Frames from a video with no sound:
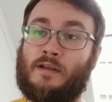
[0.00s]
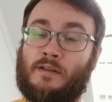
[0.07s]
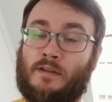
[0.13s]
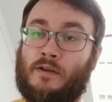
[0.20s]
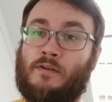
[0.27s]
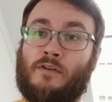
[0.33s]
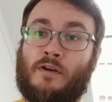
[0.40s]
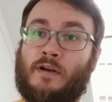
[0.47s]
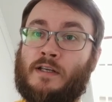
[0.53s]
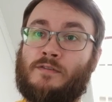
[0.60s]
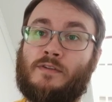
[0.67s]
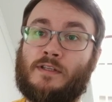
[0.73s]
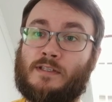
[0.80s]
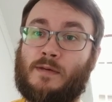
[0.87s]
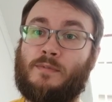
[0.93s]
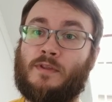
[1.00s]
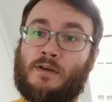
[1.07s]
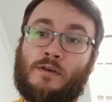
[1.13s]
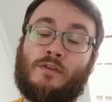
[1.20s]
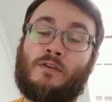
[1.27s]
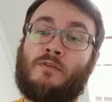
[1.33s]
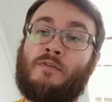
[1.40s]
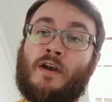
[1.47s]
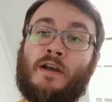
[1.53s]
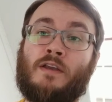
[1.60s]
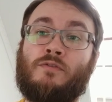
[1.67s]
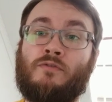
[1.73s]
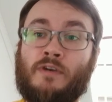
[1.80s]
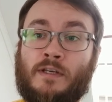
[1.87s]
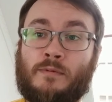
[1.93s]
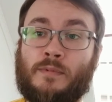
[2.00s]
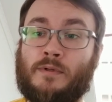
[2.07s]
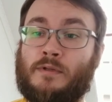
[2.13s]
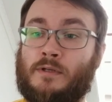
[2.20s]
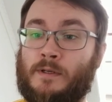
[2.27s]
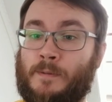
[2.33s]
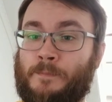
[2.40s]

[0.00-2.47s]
They're nice for this type of thing. They're very readable.